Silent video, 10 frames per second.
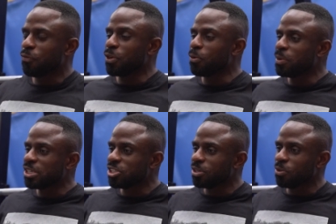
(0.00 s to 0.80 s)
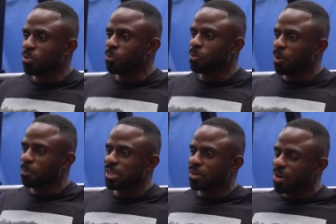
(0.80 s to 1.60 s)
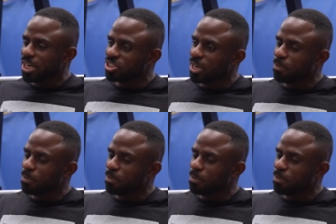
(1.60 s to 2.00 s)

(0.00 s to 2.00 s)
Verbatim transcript: You think you'll be you will not be in the greatest